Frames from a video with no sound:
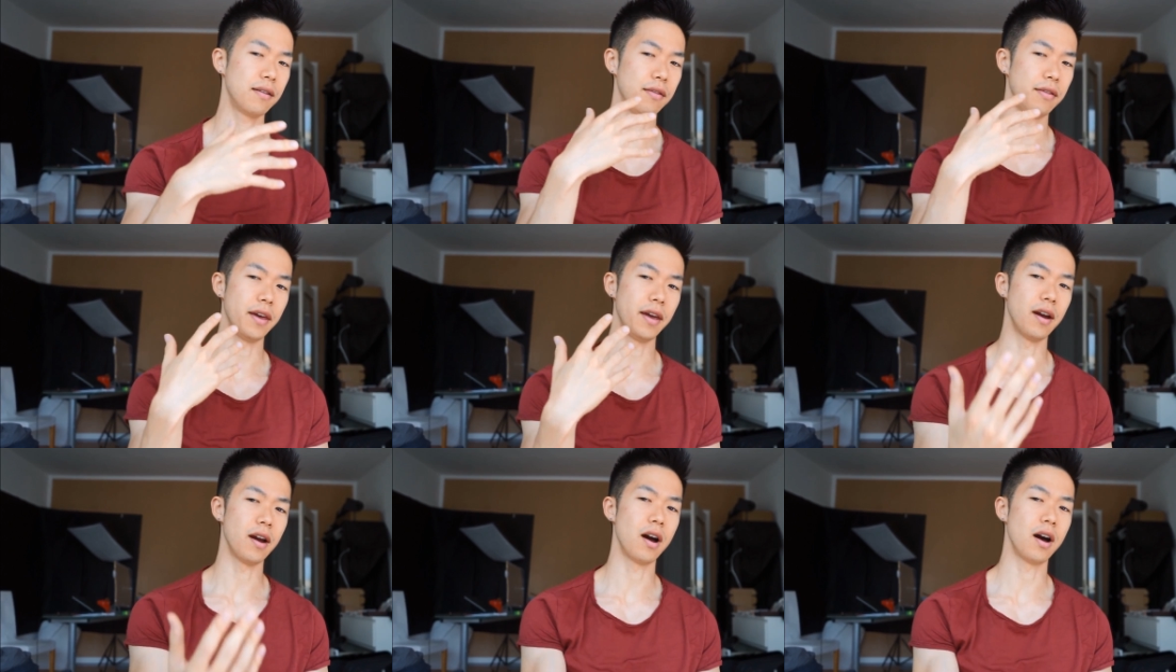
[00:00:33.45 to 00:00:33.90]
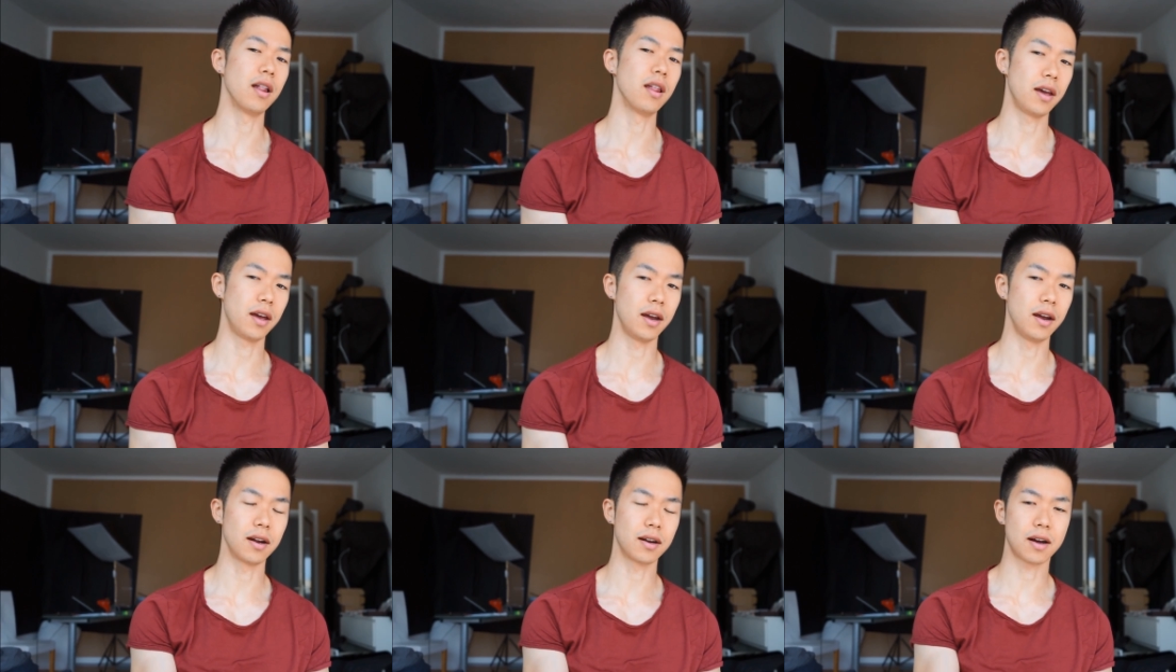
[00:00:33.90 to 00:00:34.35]
their
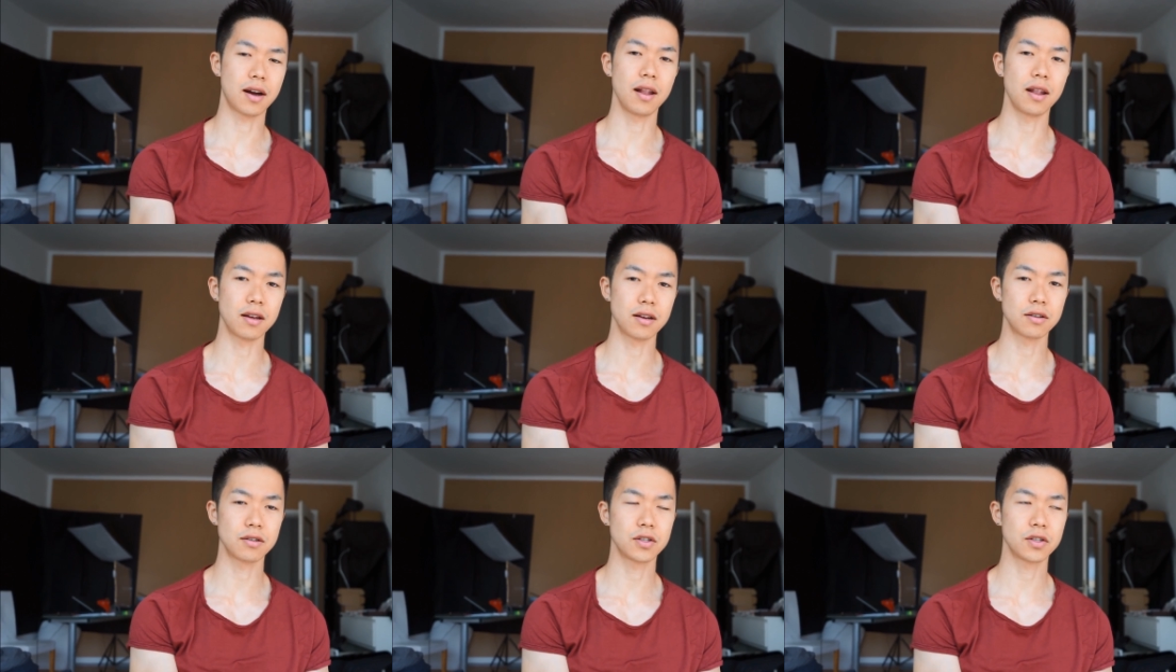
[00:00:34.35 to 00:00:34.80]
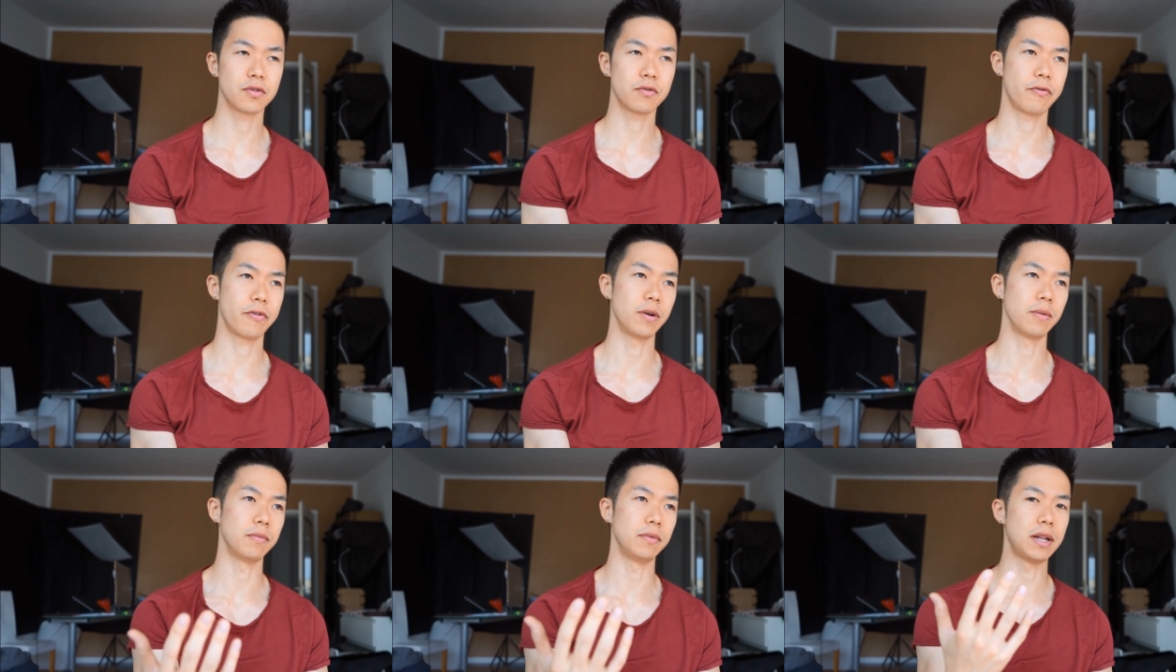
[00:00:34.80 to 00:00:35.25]
hair colors
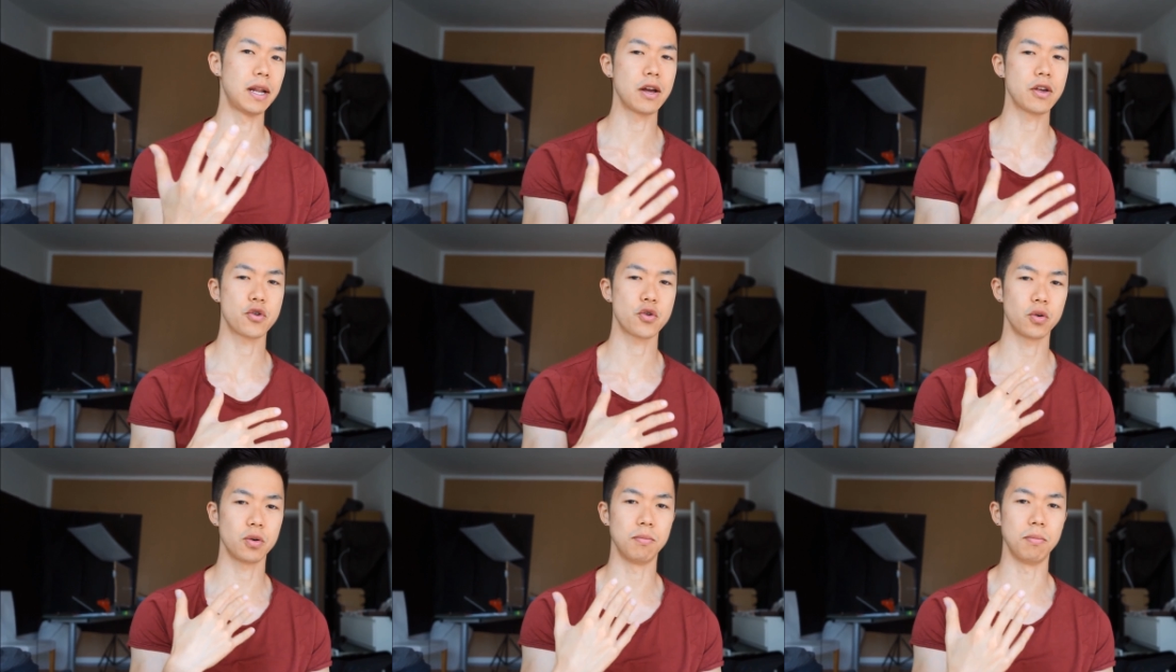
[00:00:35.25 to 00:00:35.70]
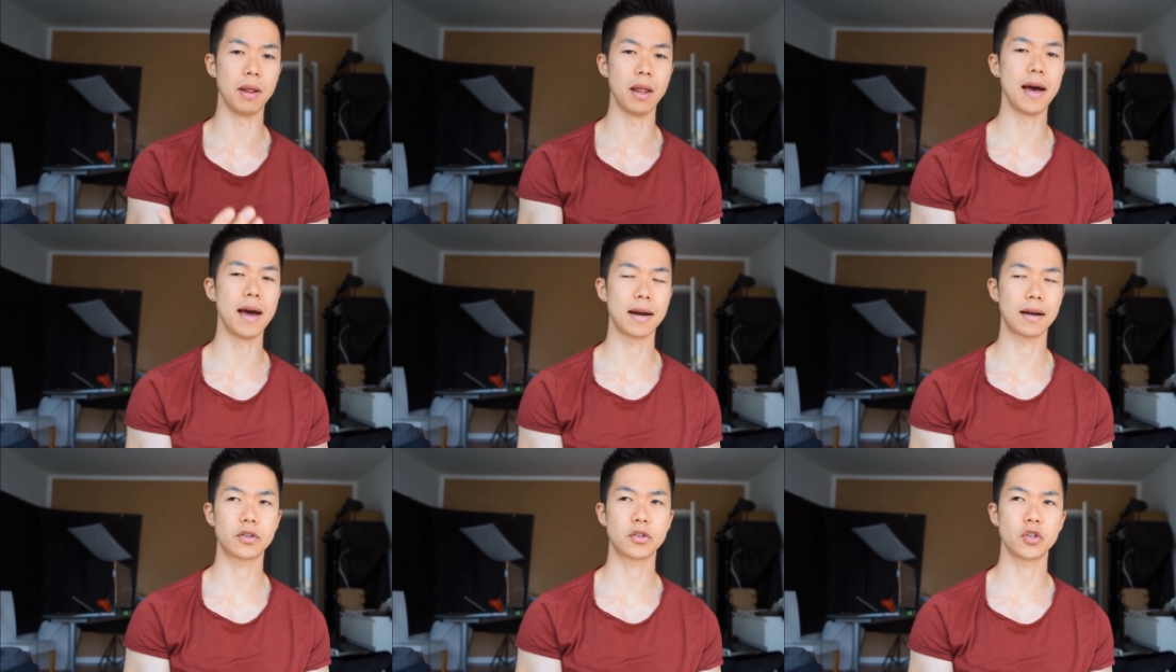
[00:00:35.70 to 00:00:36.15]
from natural
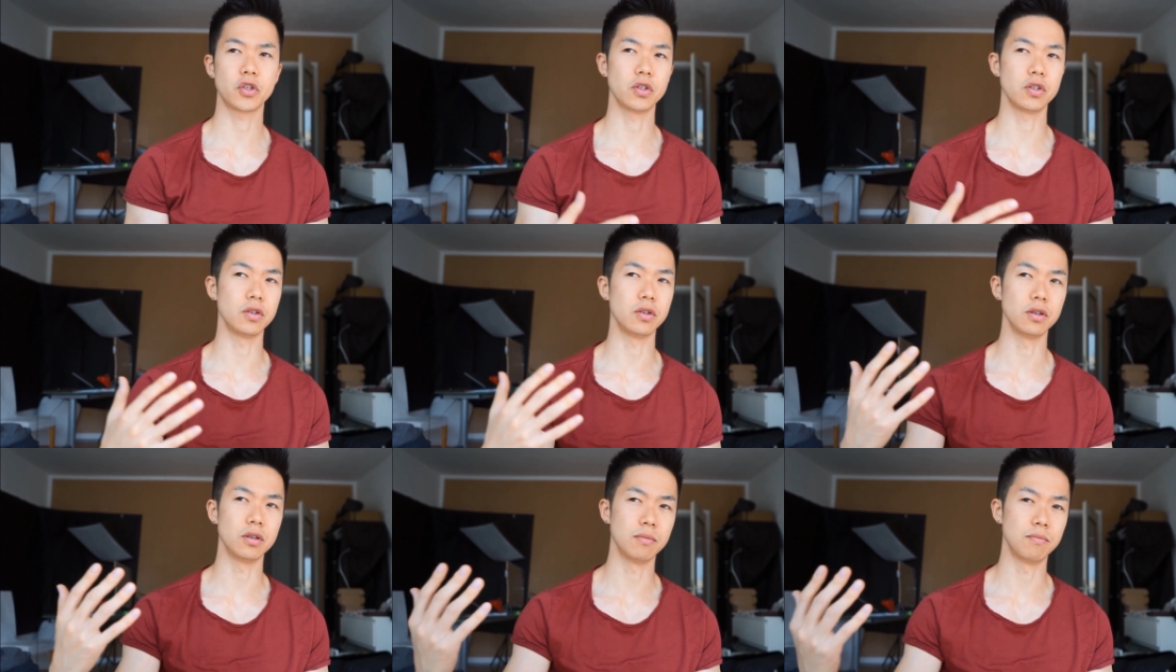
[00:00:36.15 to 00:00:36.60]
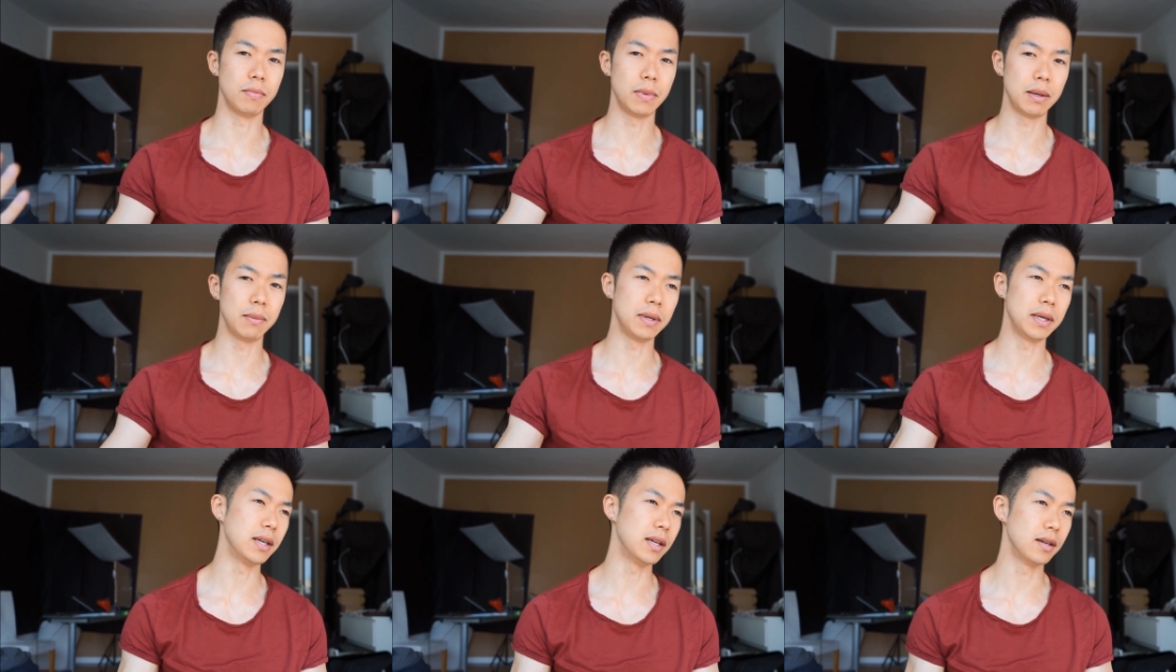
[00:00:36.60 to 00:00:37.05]
black to
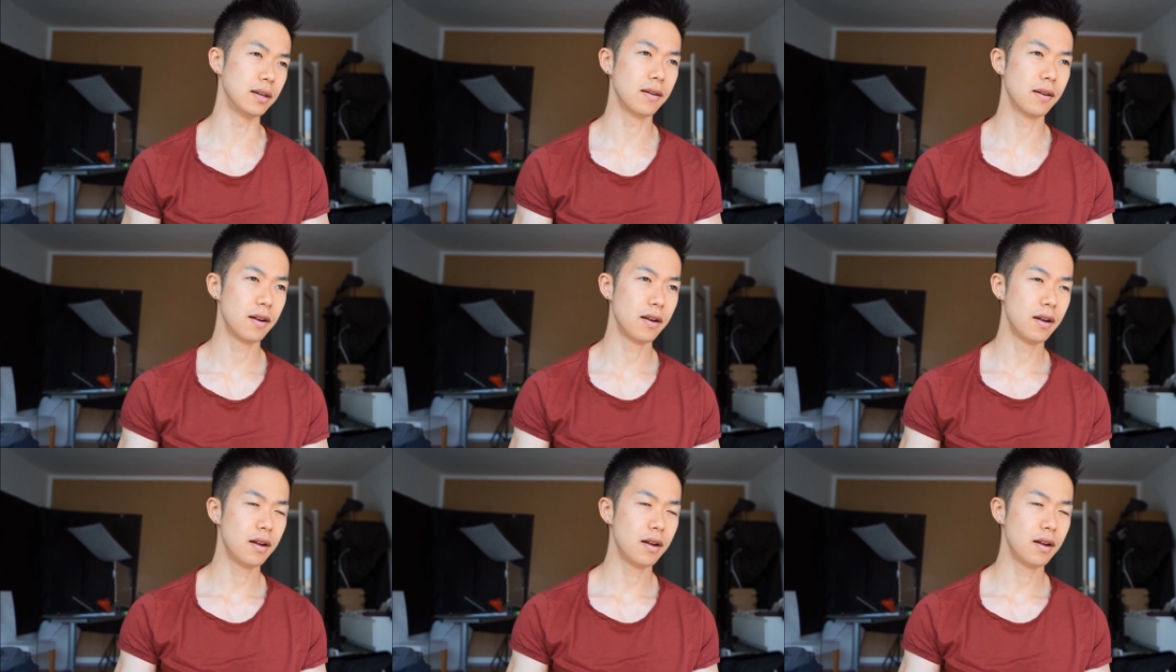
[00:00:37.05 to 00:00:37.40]
maybe